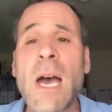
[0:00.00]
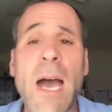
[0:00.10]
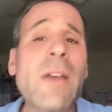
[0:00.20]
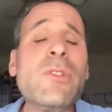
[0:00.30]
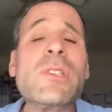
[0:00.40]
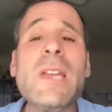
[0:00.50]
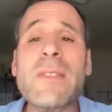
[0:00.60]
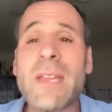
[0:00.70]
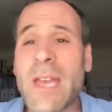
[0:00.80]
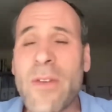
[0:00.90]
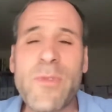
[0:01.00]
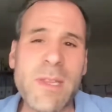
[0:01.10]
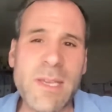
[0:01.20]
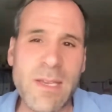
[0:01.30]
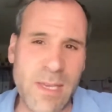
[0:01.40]
I understand that
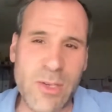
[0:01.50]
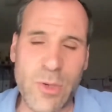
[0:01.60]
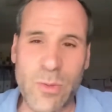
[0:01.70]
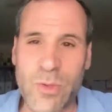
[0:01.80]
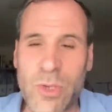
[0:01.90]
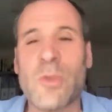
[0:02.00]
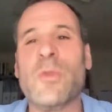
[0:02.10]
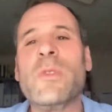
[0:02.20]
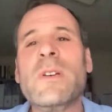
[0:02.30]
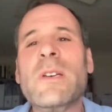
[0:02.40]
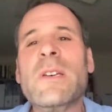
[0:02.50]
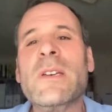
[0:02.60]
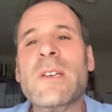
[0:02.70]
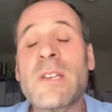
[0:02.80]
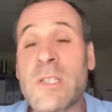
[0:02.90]
everything that you do
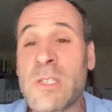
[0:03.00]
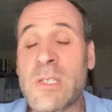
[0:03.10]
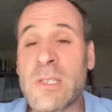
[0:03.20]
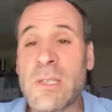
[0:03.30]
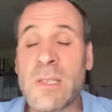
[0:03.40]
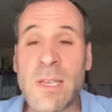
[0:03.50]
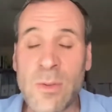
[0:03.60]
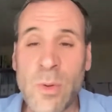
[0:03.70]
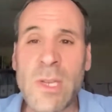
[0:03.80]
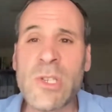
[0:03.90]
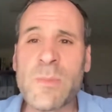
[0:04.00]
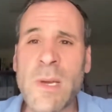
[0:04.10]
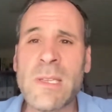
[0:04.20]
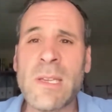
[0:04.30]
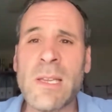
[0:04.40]
is L'ilui
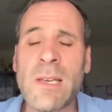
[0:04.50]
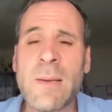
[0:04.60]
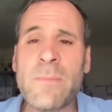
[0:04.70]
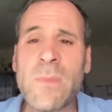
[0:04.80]
Nishmat Gila,